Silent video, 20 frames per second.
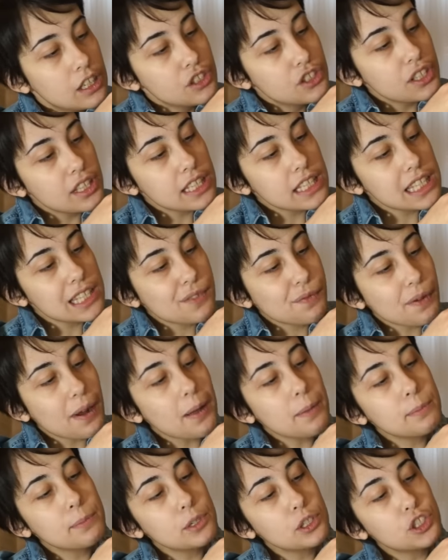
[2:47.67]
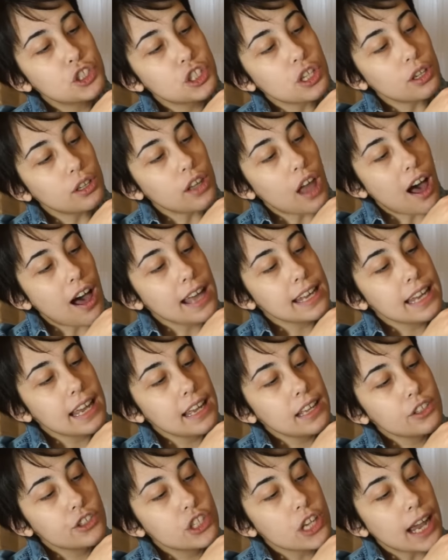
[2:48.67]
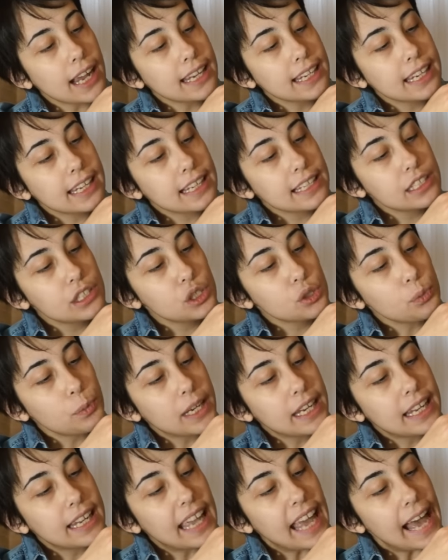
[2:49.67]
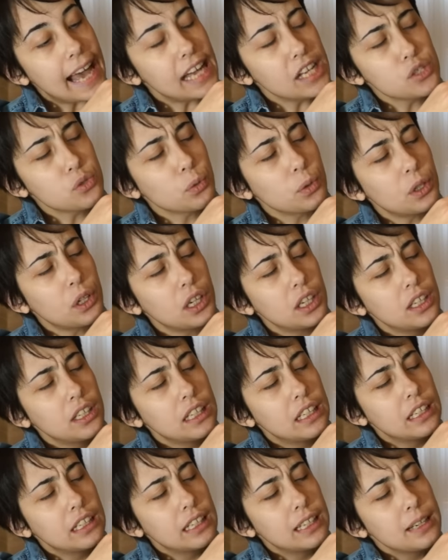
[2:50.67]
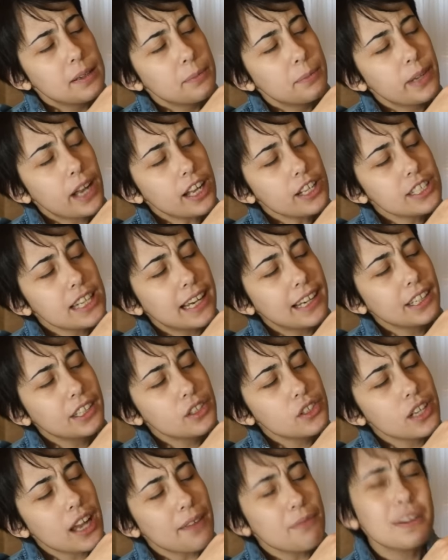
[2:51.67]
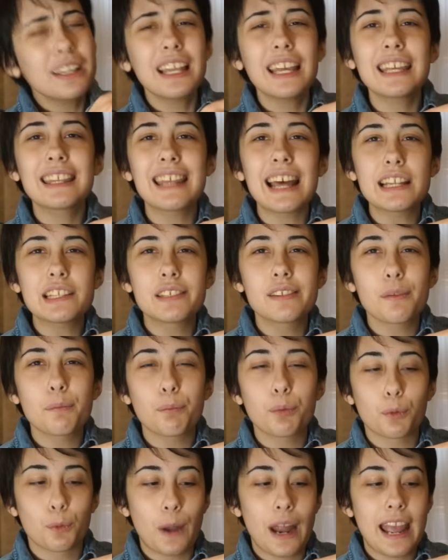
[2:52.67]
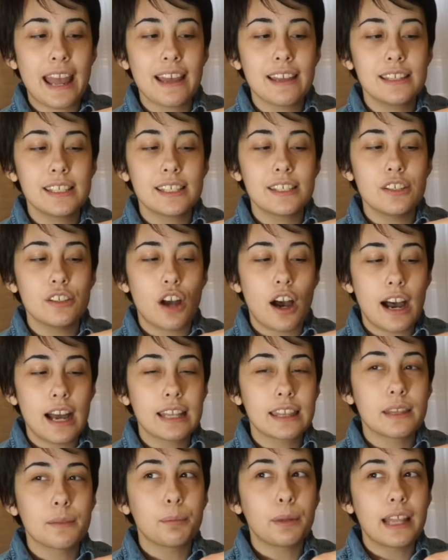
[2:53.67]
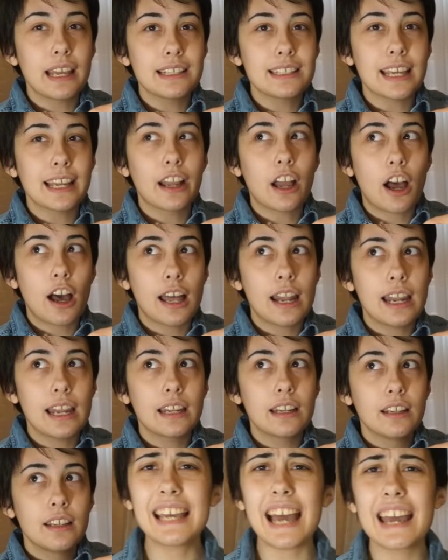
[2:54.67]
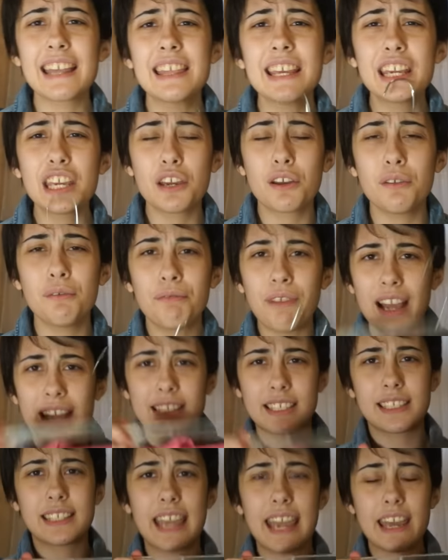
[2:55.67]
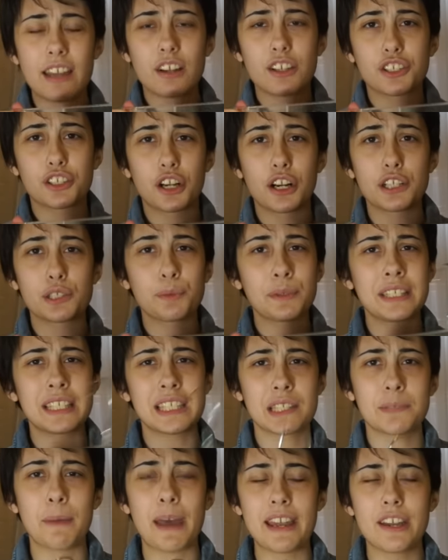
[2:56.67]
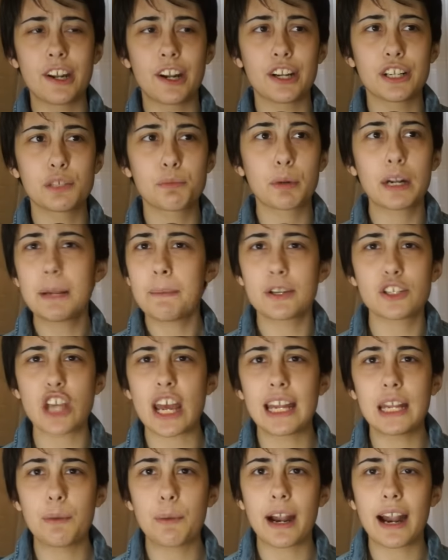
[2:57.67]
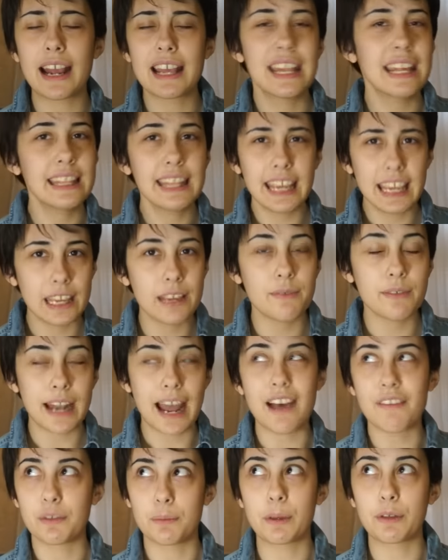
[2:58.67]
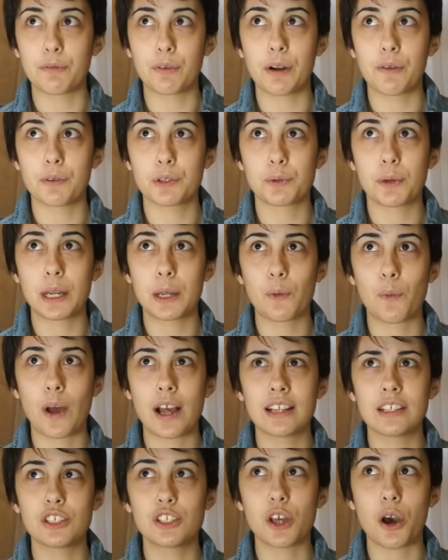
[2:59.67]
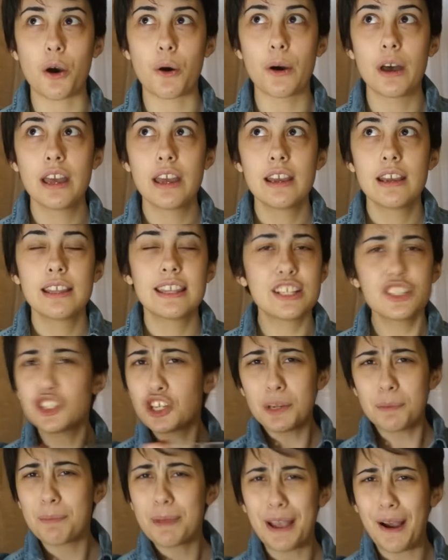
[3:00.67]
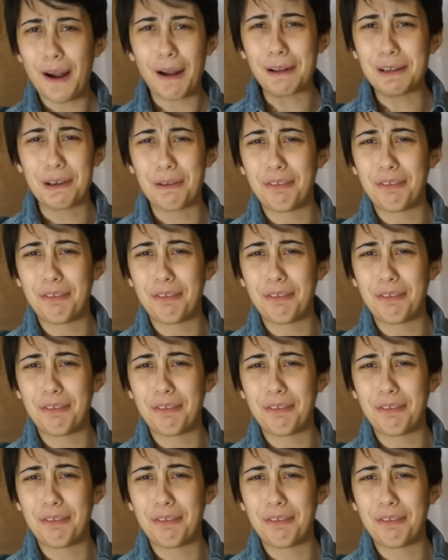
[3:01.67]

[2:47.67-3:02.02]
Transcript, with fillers: So this is from Shalana Chinese Sweet Casual. Not entirely, I feel like that's the brand, not the place I got it. I think you can find skater skirts with suspenders pretty much anywhere. I think they even have them at Forever twenty-one, so this shouldn't be hard to